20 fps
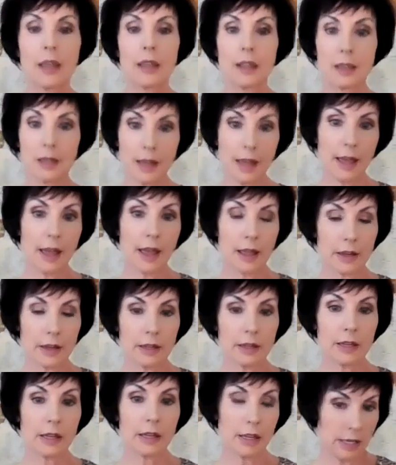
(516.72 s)

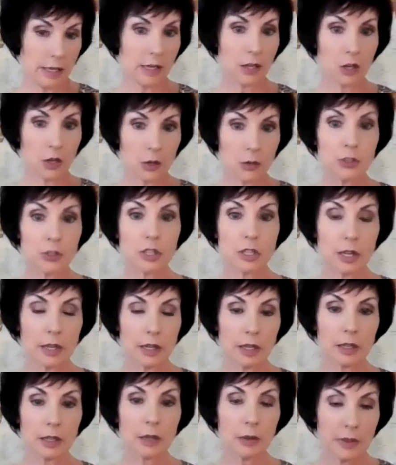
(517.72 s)
then in
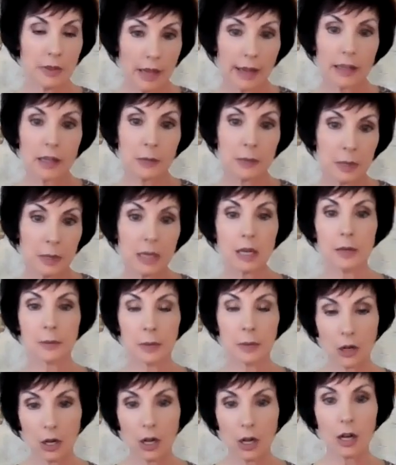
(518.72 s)
coaching, that can become
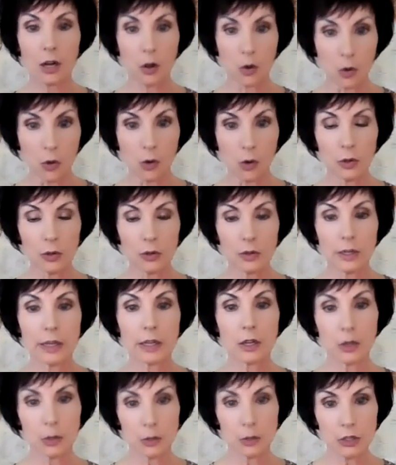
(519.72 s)
a goal
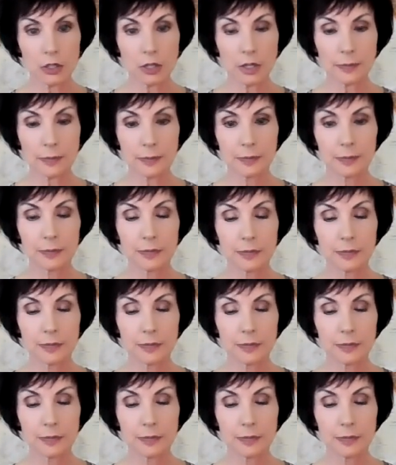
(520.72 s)
in coaching.